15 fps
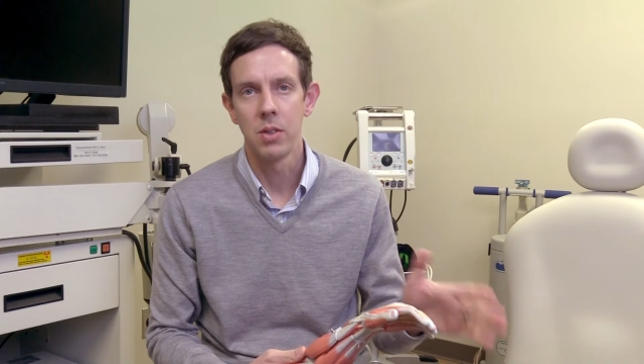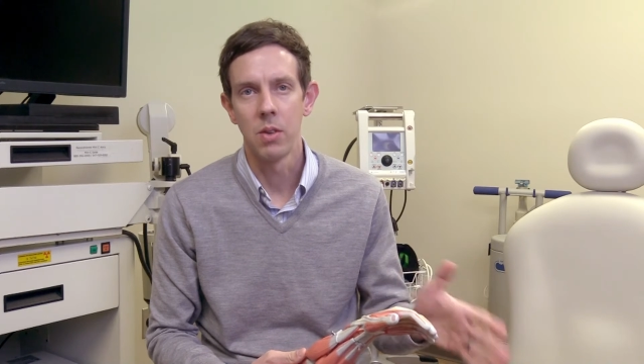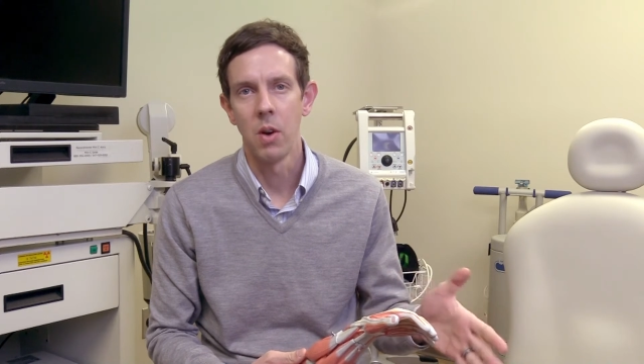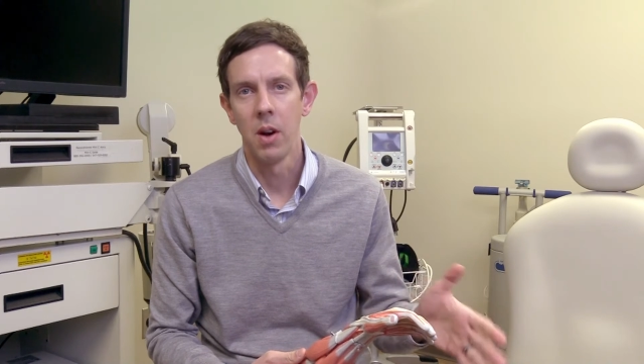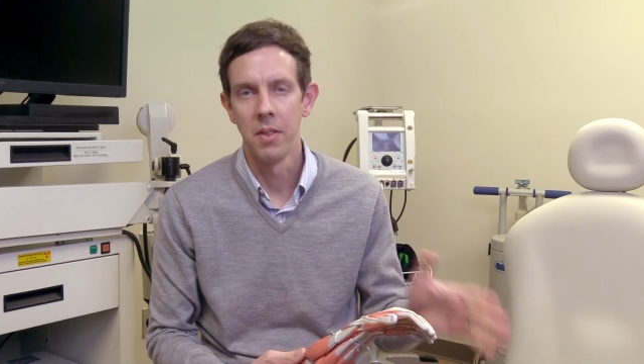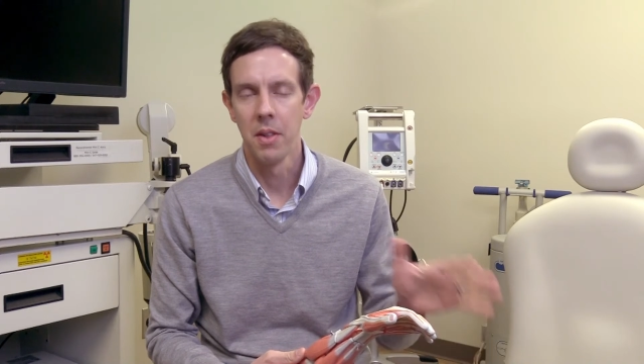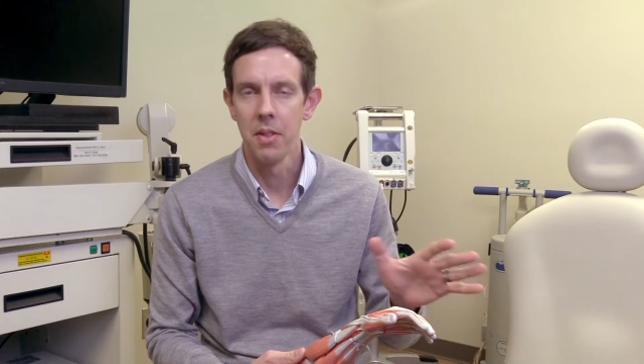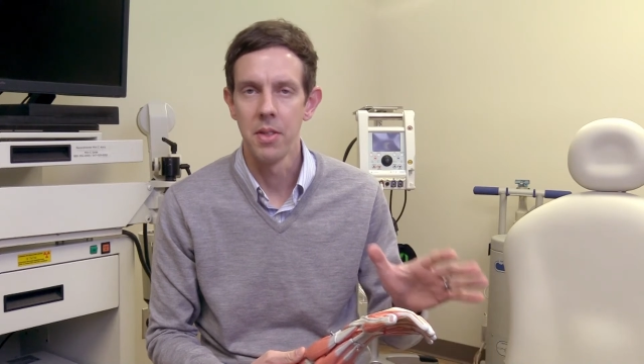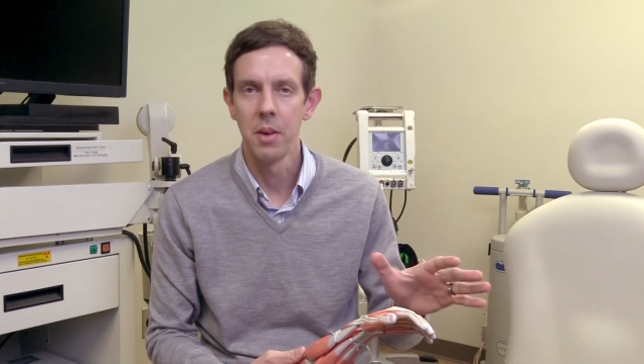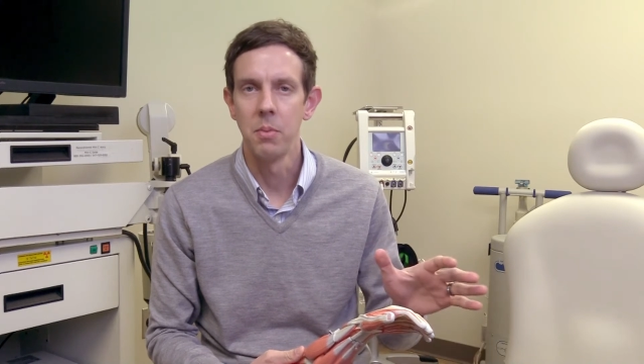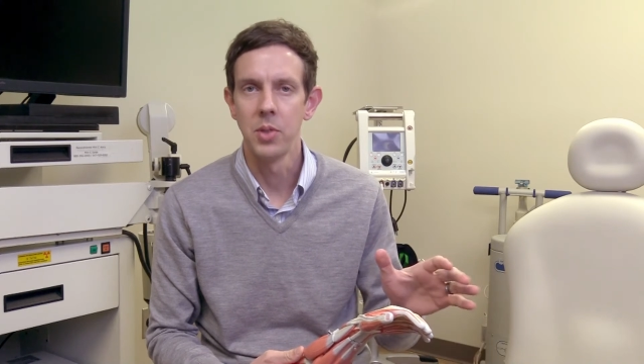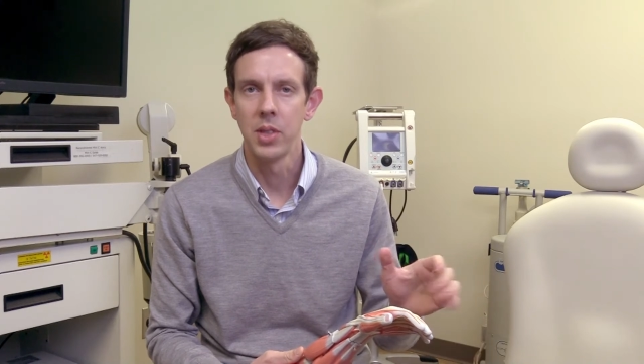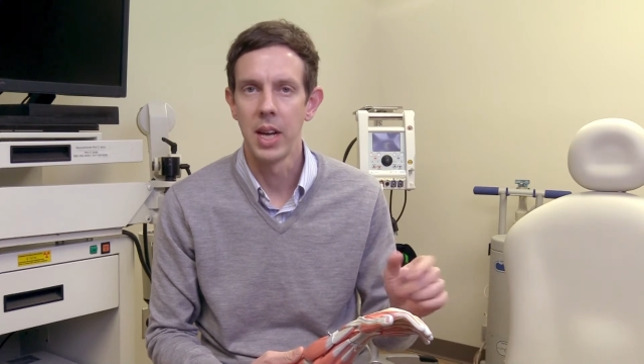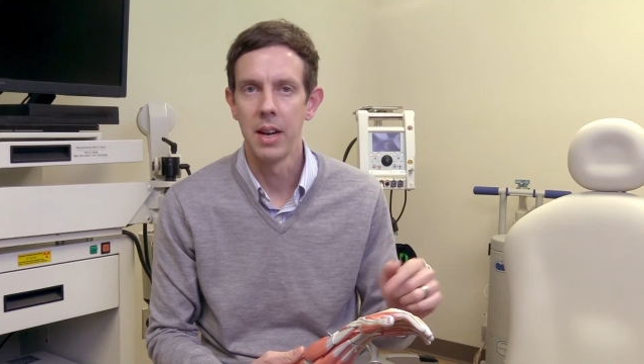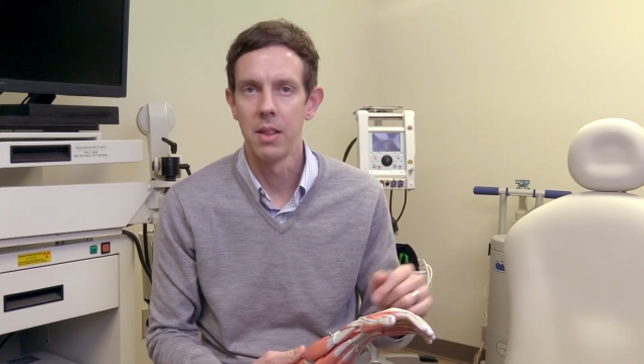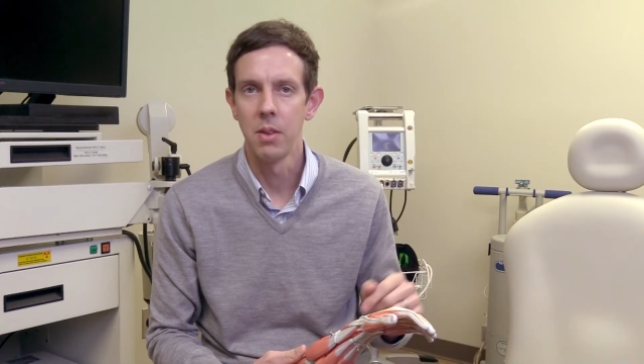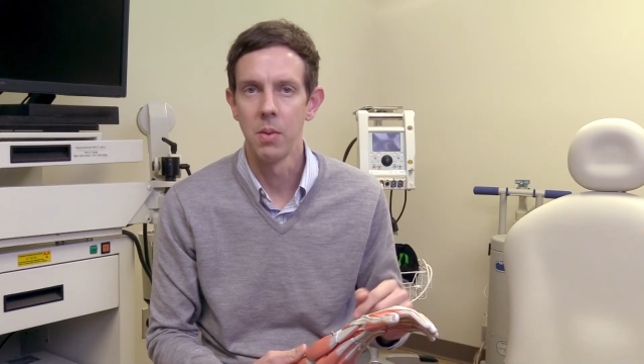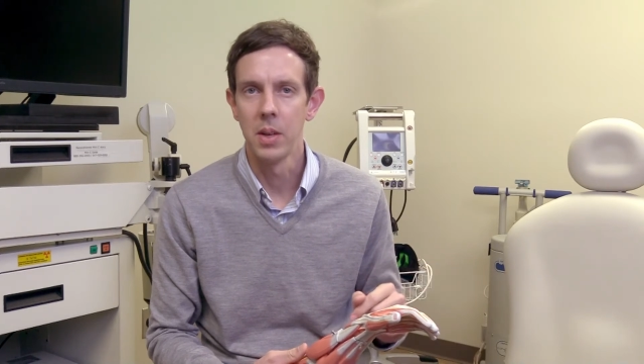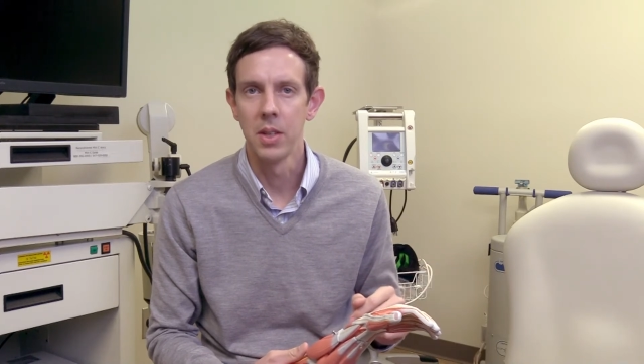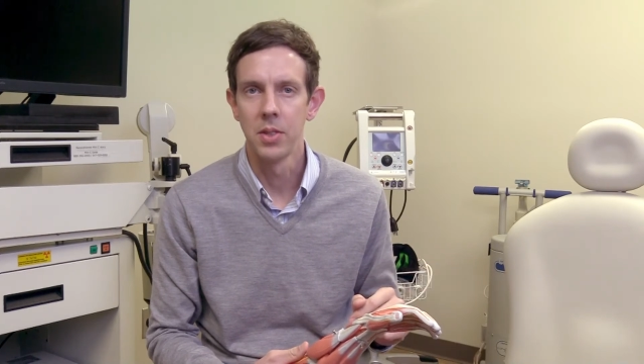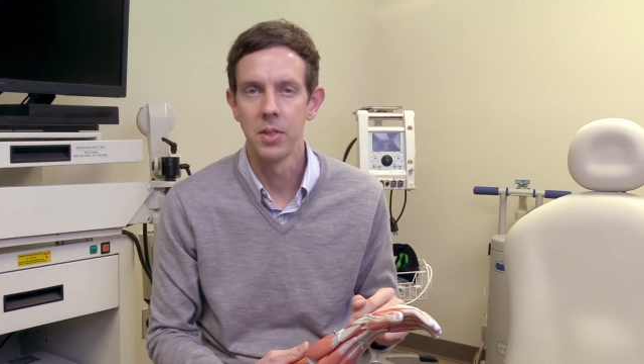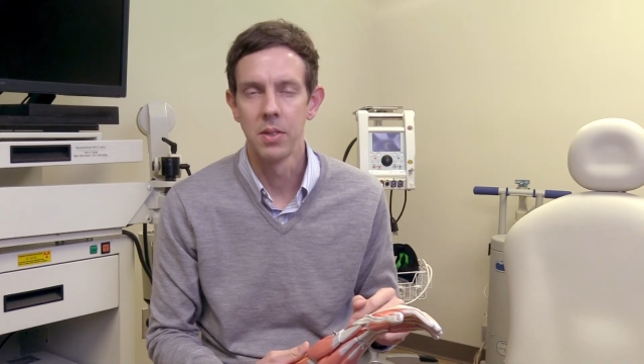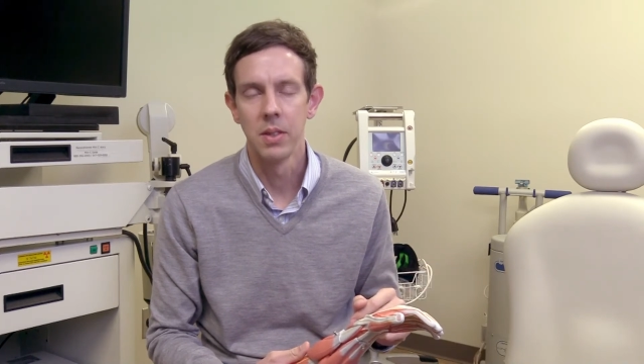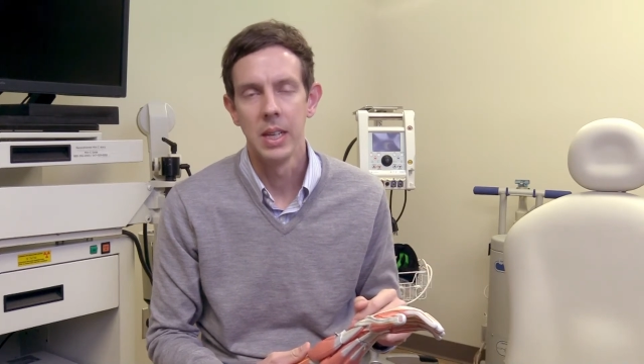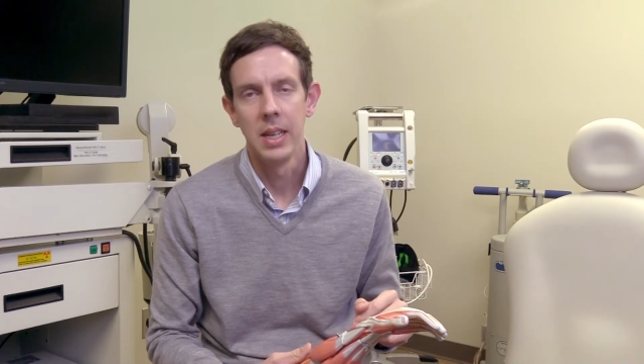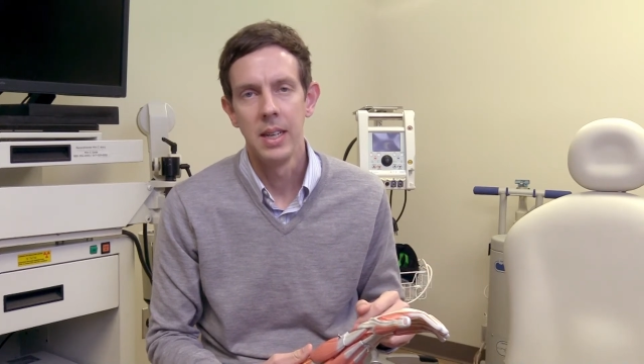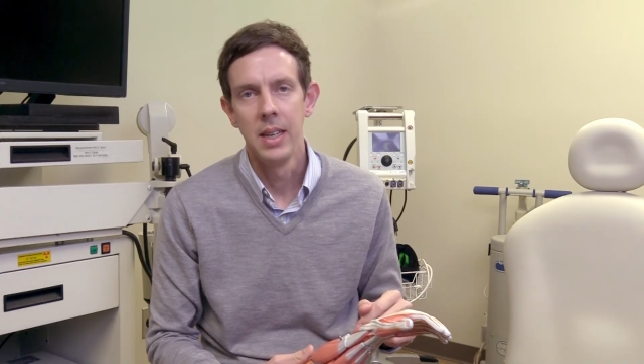or on the thumb side of the wrist.